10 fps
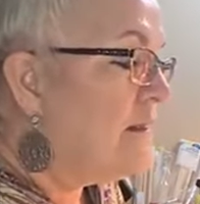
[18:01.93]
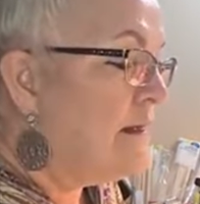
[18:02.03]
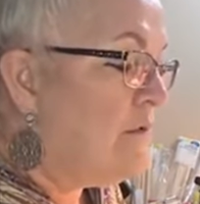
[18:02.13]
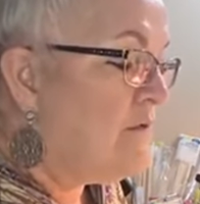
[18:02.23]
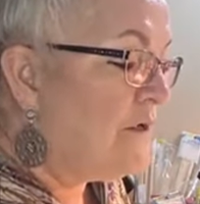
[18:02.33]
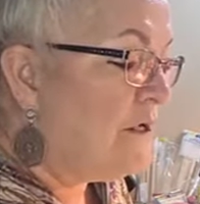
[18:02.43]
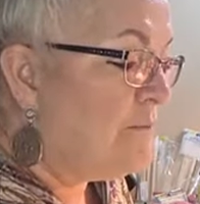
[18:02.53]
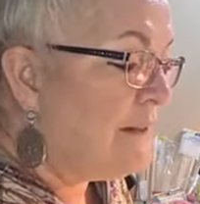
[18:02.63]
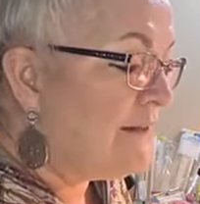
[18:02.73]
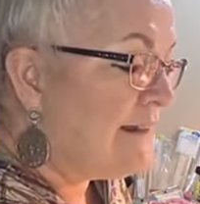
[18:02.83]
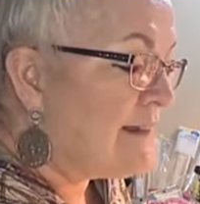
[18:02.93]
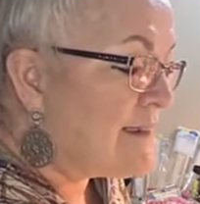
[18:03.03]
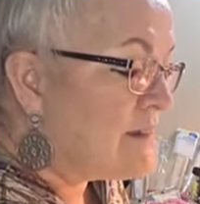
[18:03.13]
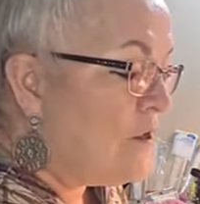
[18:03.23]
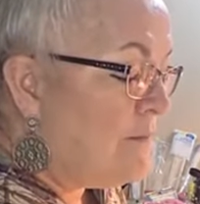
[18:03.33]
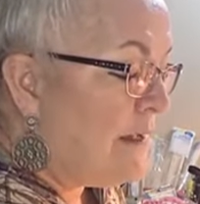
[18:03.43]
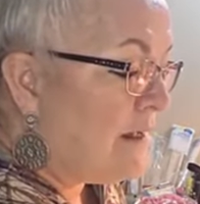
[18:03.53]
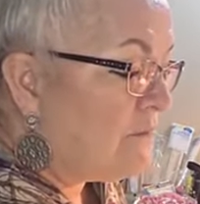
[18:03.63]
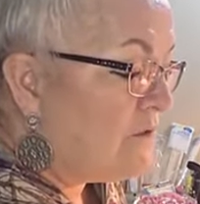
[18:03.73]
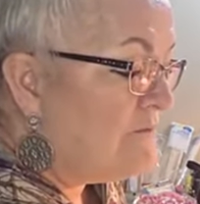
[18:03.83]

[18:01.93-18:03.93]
I'm over here building a snowman. We're